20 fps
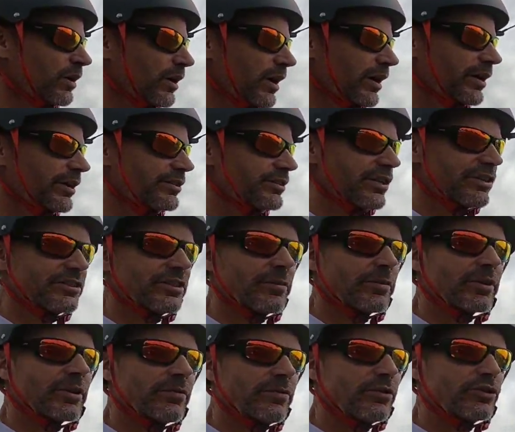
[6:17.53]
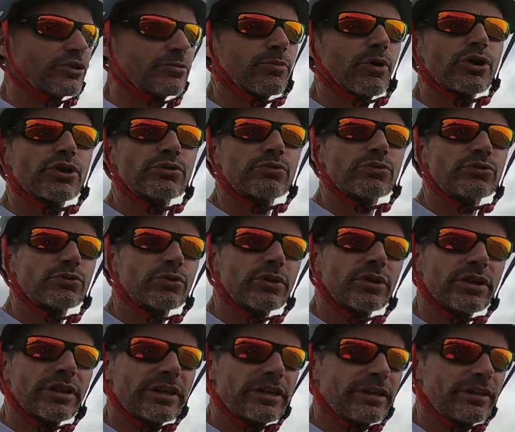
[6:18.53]
I guess that's something that Future Motion was
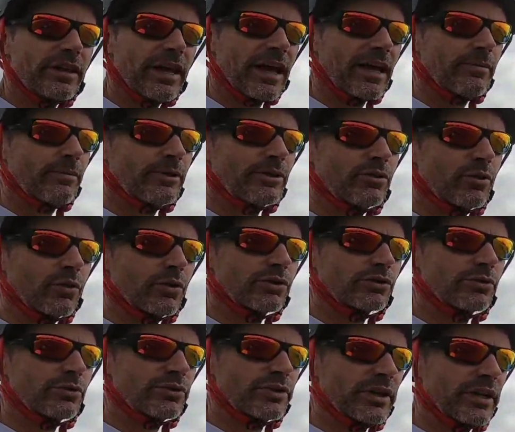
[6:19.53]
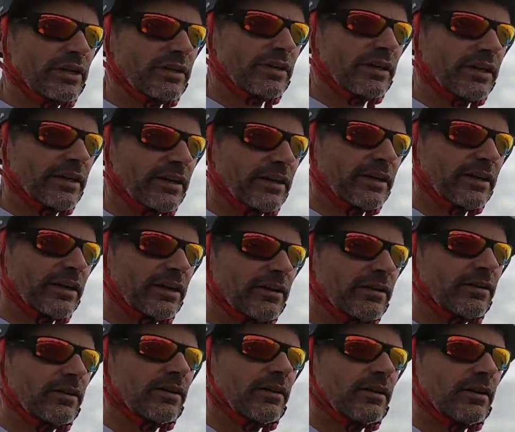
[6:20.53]
really aiming towards, was to get a, uh,
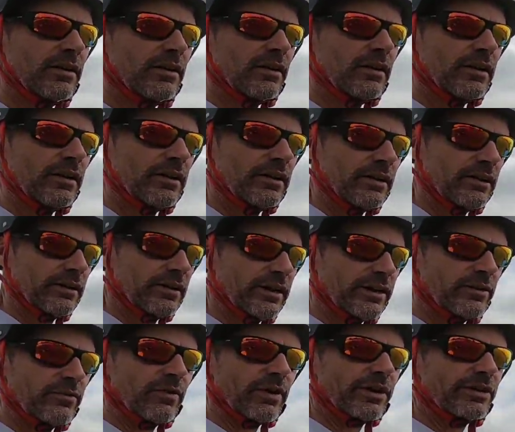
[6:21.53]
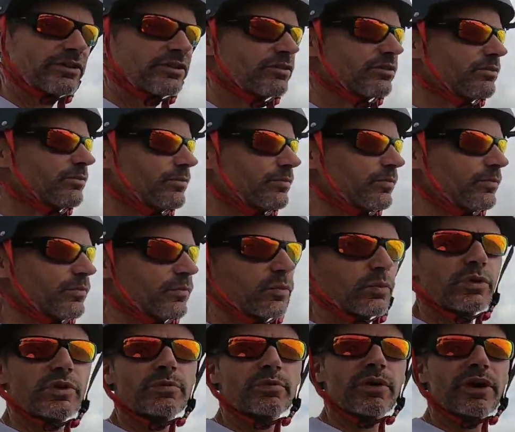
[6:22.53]
a device
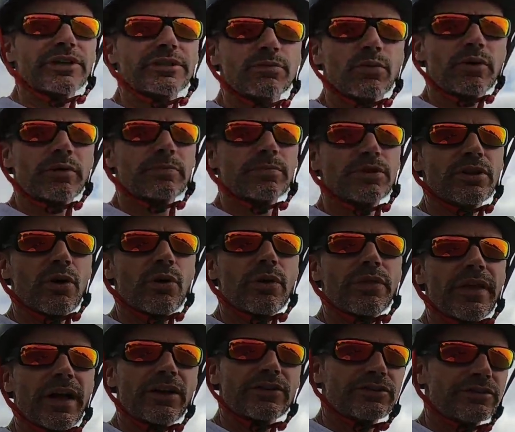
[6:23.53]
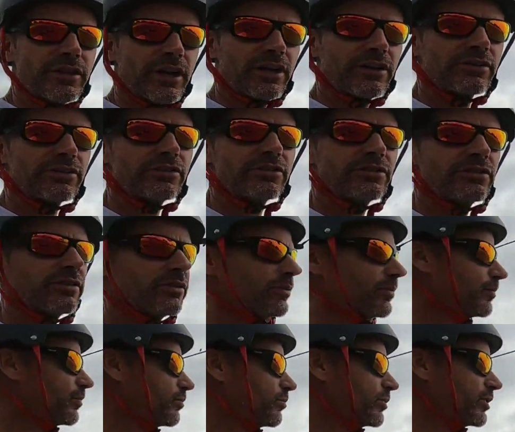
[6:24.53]
with a price point below a thousand dollars,
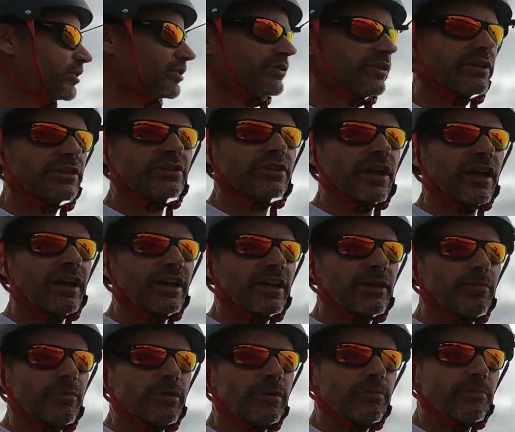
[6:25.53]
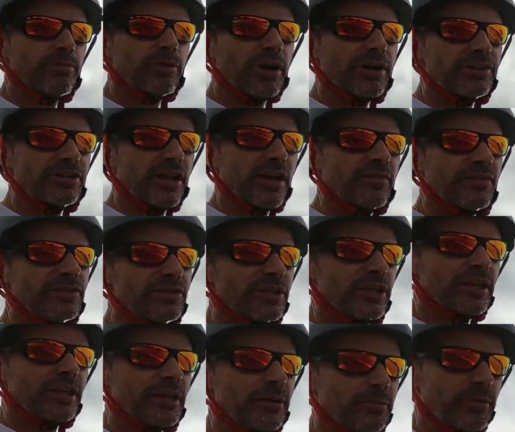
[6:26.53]
because that kind of can be, price
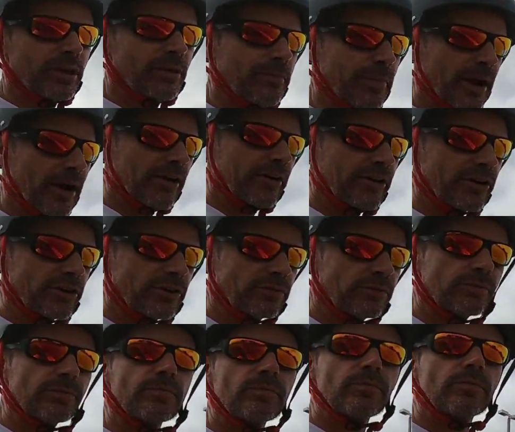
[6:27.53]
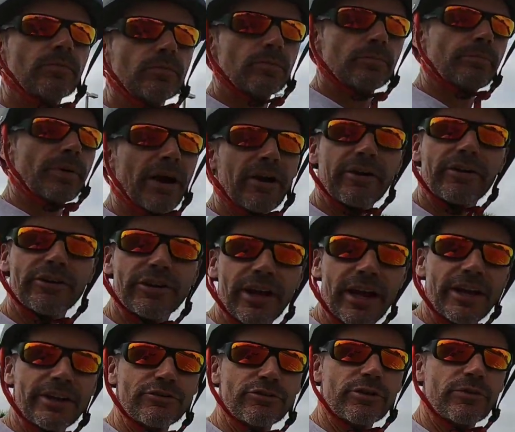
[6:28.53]
obviously can be a barrier barrier to
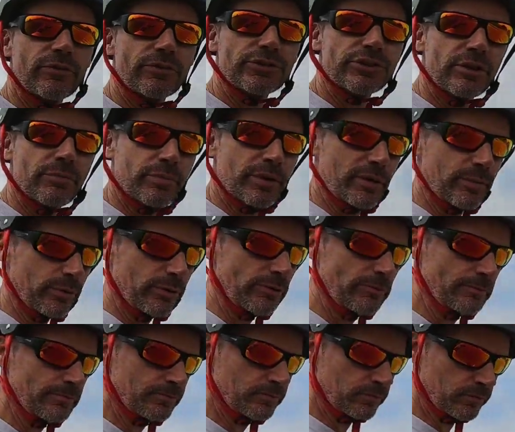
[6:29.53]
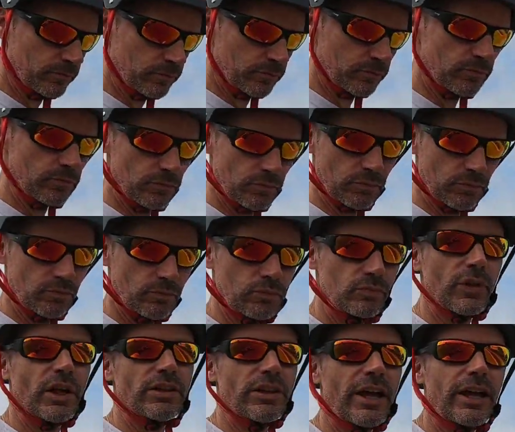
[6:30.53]
entry for some people,
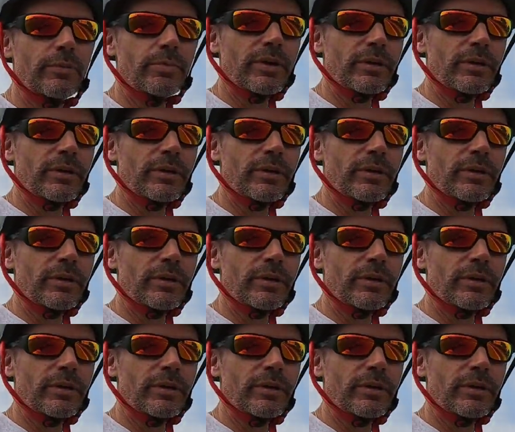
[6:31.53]
a lot of